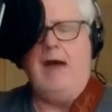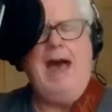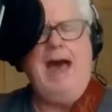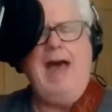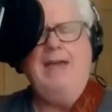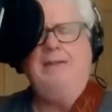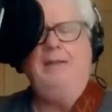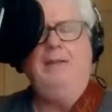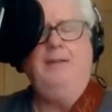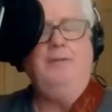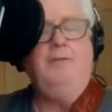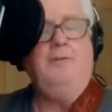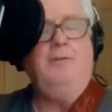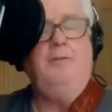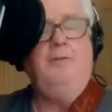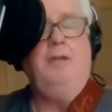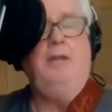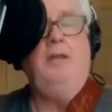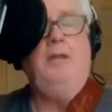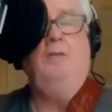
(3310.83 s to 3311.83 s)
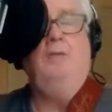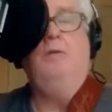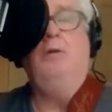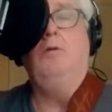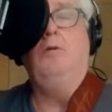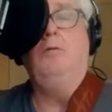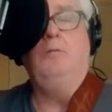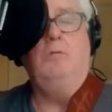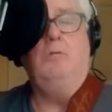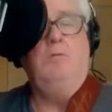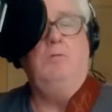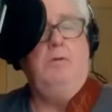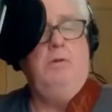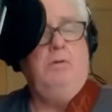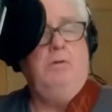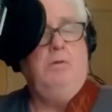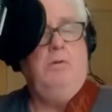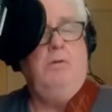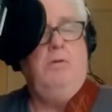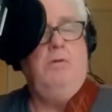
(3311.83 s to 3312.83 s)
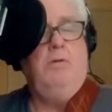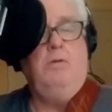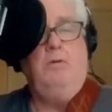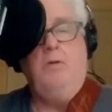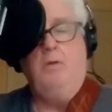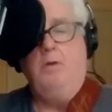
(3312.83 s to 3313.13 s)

I ain't no hero,